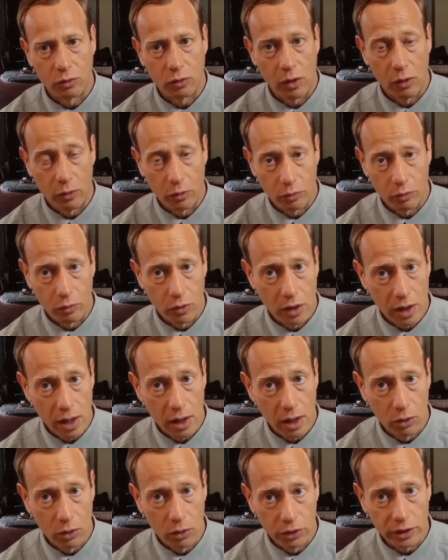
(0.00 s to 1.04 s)
we're not
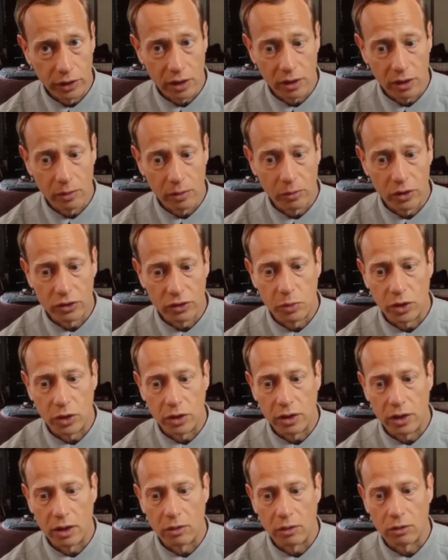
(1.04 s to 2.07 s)
holding down the mouse button
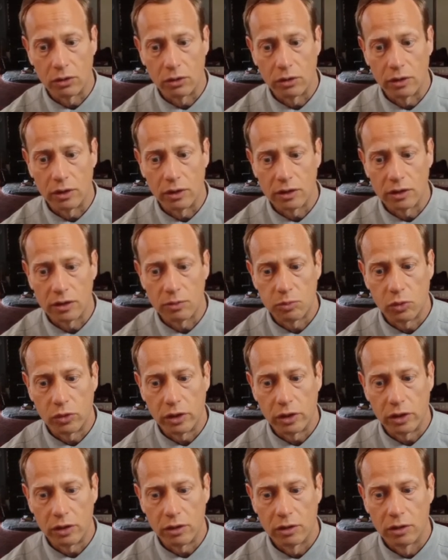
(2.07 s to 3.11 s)
now. We'll go to the next point.